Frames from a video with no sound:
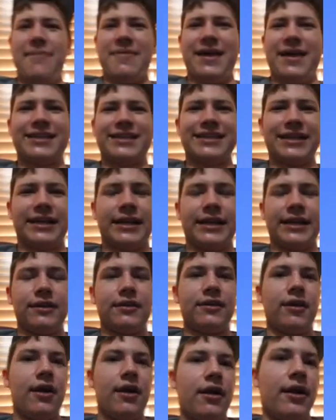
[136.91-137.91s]
that's a
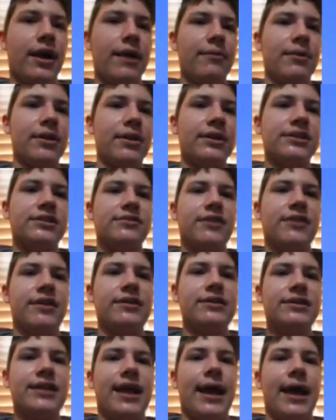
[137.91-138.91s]
killer. All right, well, let's try
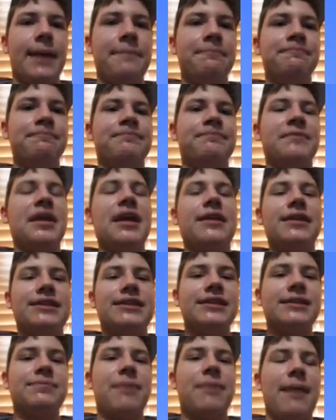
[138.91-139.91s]
this again.
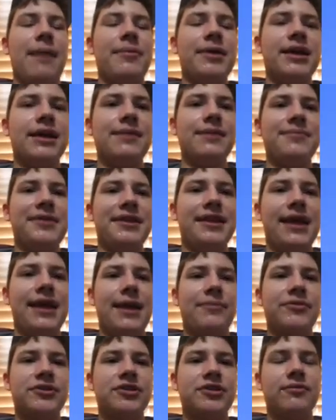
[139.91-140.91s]
This is probably going to be the
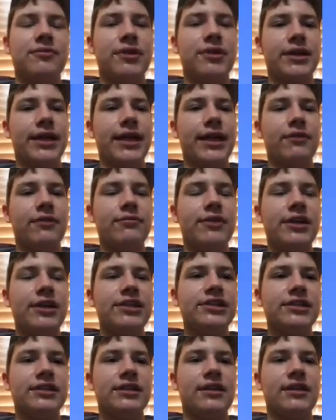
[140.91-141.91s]
episode where Kale
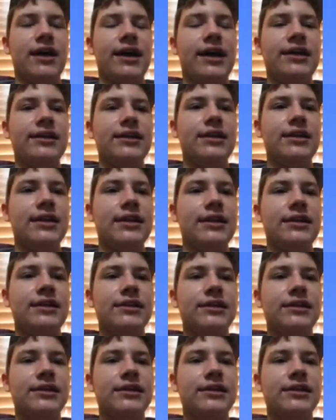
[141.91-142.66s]
rages a lot and